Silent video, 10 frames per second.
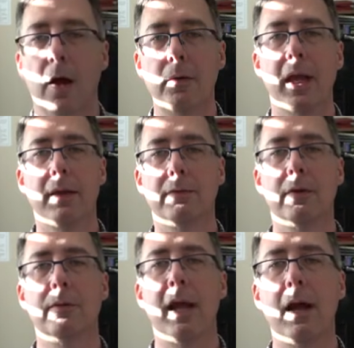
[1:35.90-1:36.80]
Okay,
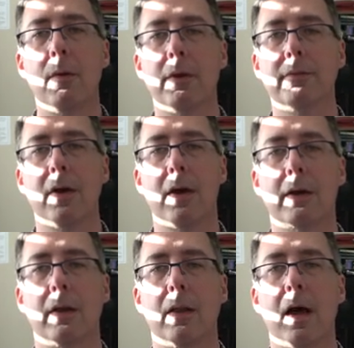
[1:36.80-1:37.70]
so now we've talked
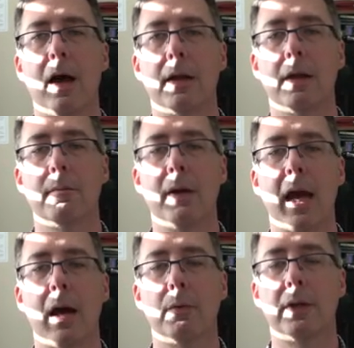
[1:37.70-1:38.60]
a lot
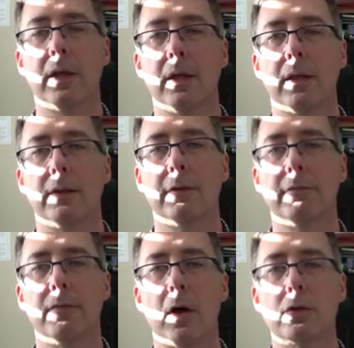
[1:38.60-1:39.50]
about the
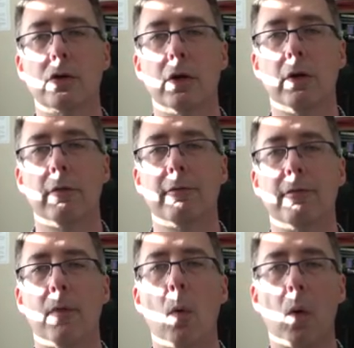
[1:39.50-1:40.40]
functional
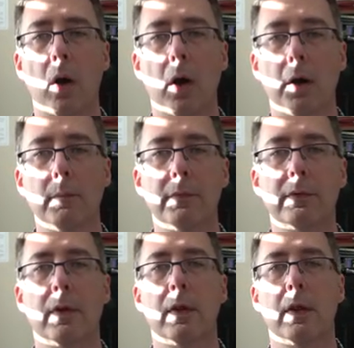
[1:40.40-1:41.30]

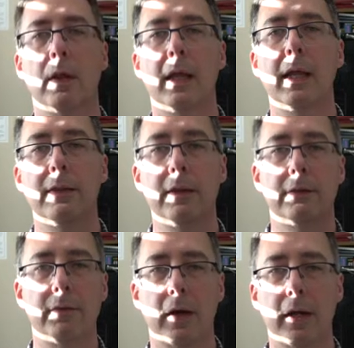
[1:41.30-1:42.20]
forms in
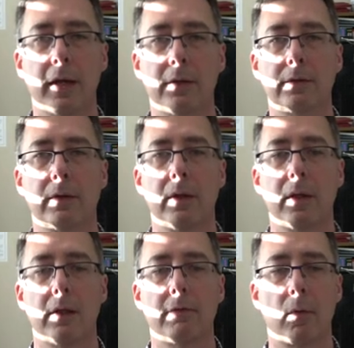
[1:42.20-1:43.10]
these various
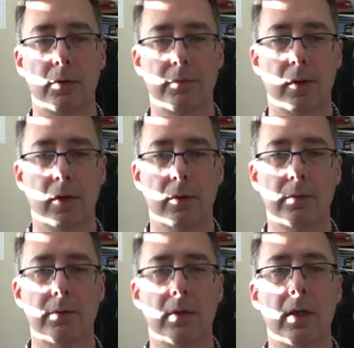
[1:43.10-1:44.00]
force
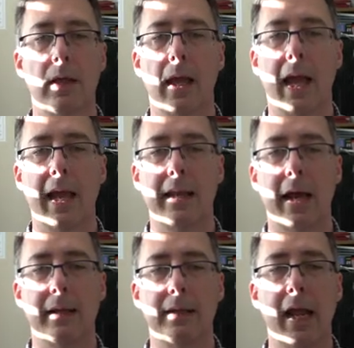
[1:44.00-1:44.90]
fields. And
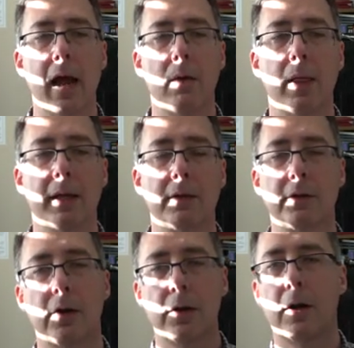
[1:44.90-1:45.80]
I'd now like to
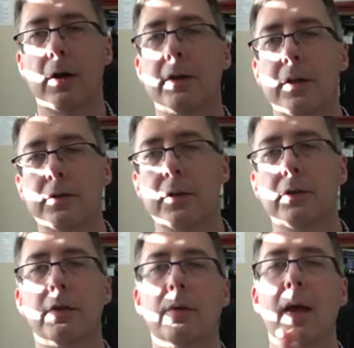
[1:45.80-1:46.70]
turn our attention
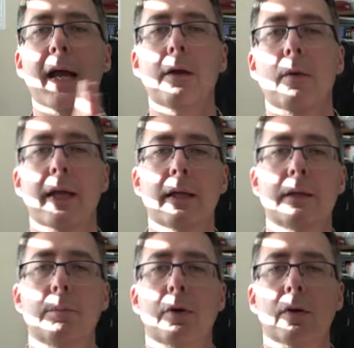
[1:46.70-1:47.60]
to how do I get
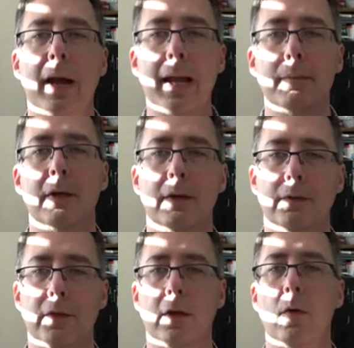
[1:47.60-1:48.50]
the
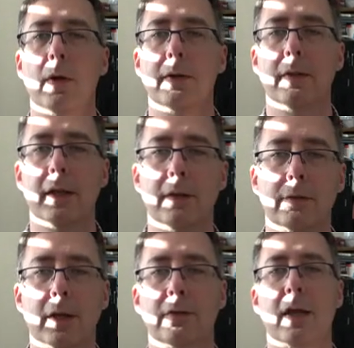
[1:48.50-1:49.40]
parameters that go into these?
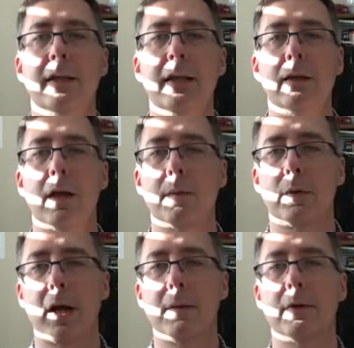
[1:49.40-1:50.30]
Because I need a lot of
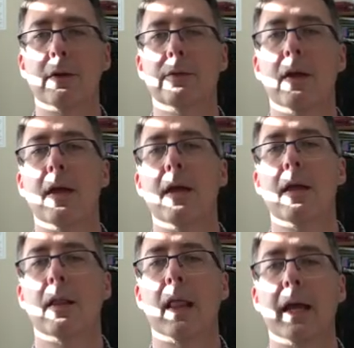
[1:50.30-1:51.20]
parameters
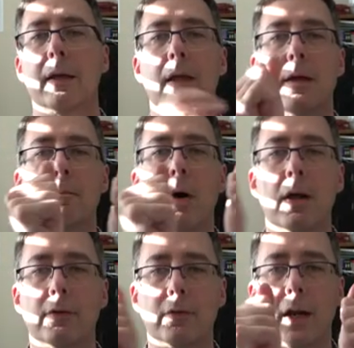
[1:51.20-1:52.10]
like
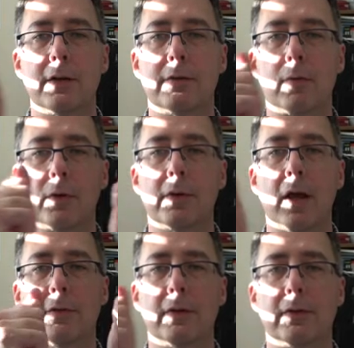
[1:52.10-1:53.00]
bond stretch, force
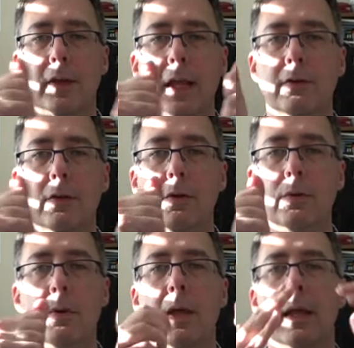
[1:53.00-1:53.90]
constants
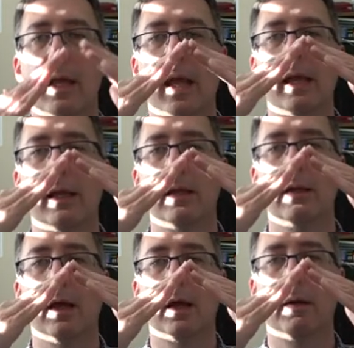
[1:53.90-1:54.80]
K2,
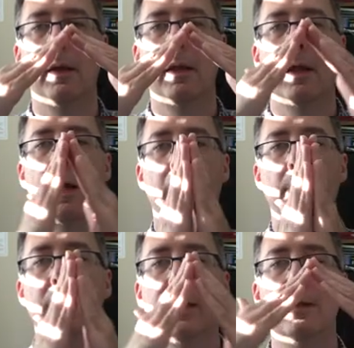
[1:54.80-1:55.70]
and uh, uh,
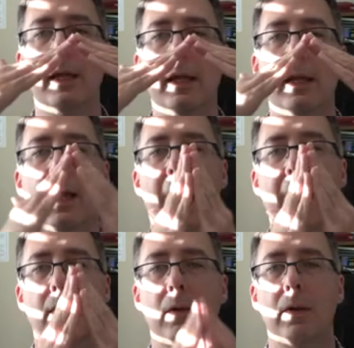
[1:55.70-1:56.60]
bending
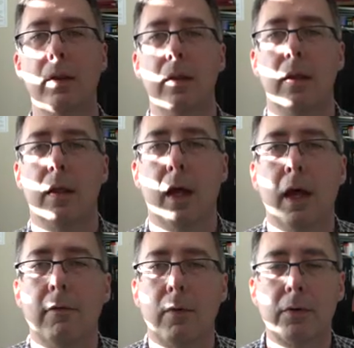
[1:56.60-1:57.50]
angle,
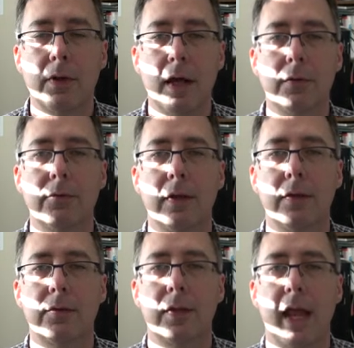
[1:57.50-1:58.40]
uh, force
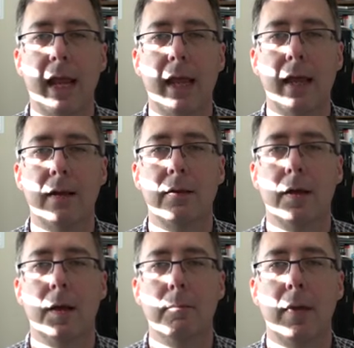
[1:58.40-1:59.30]
constants, and
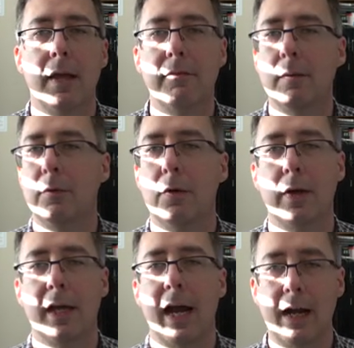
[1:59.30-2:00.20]
um, if I'm
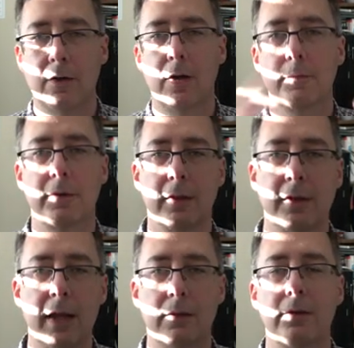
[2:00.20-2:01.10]
doing higher terms in the
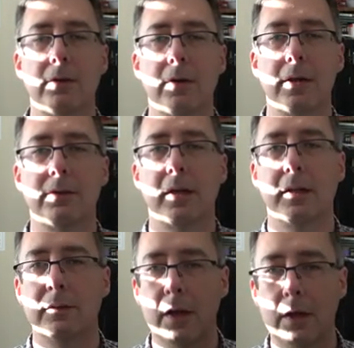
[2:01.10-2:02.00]
Taylor series, I
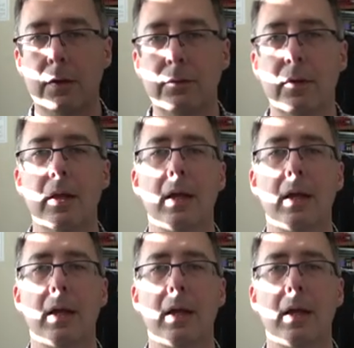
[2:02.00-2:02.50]
need those.